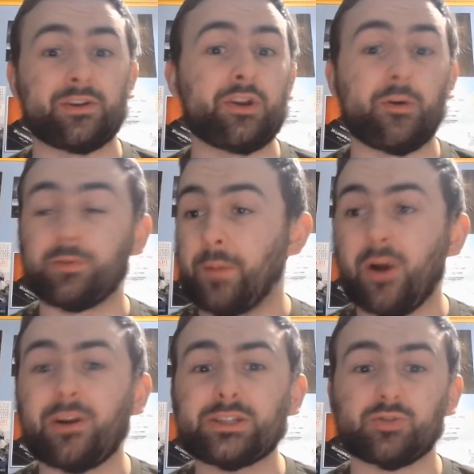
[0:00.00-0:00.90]
You know,
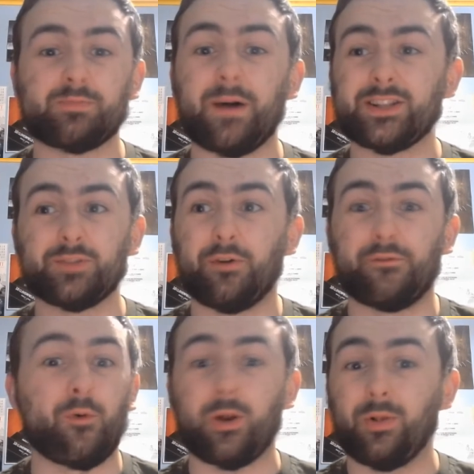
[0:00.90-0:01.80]
Namaari's responsible
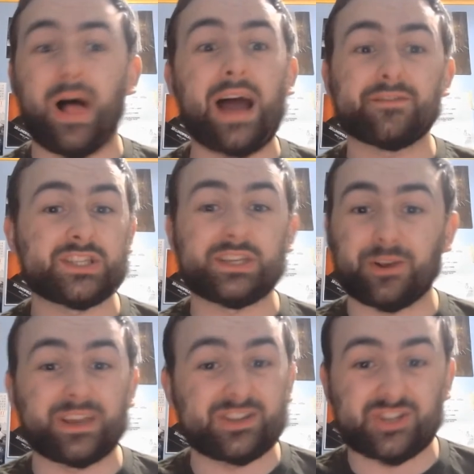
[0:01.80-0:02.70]
for a lot of
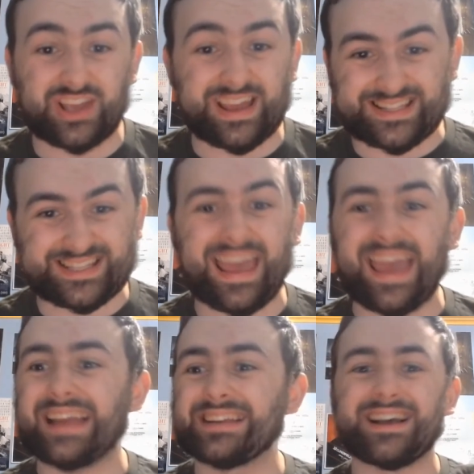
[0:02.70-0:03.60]
serious shits,
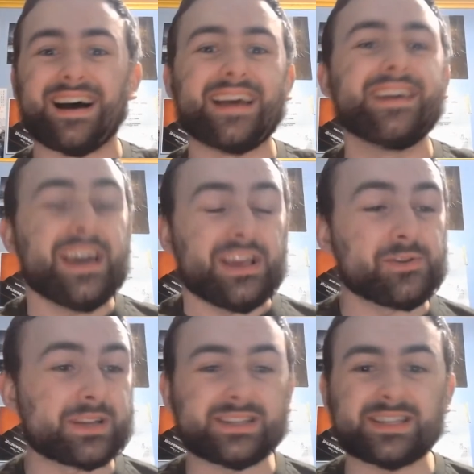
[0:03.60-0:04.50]
and uh,
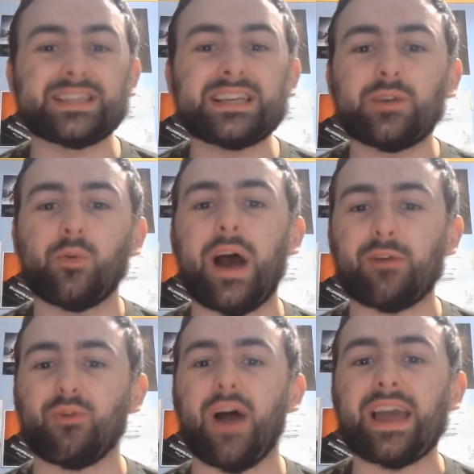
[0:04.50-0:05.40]
you can see why
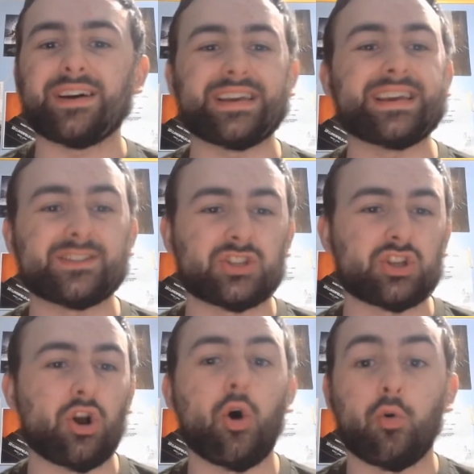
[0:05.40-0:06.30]
Raya is
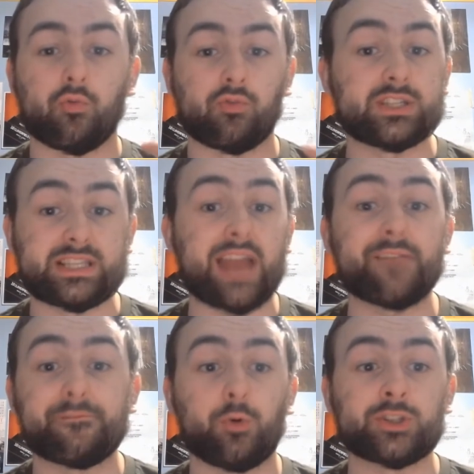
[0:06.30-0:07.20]
so
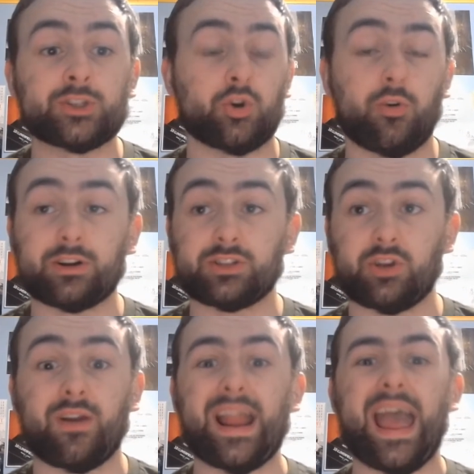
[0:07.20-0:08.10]
resentful towards
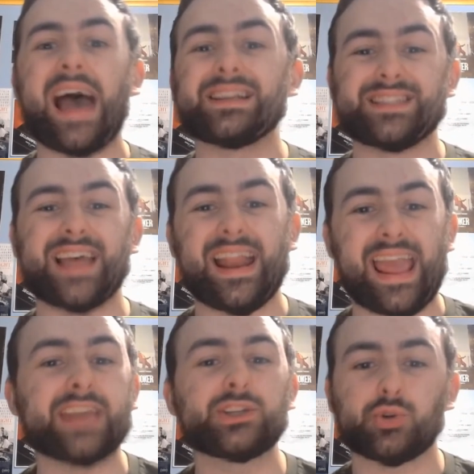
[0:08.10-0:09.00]
her and has that
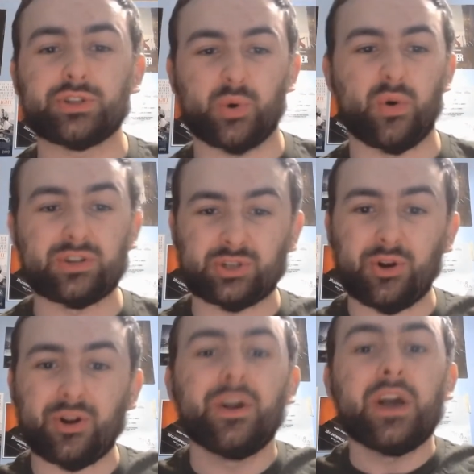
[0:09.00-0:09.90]
hatred towards
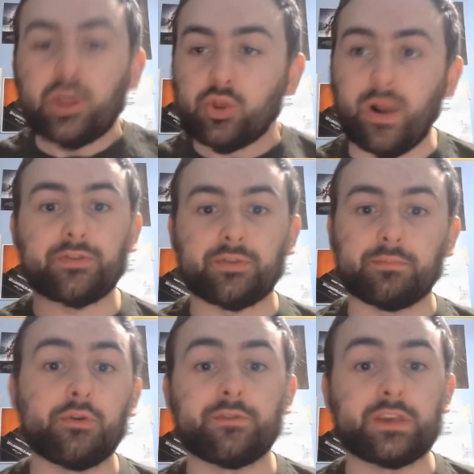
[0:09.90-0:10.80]
her throughout the movie.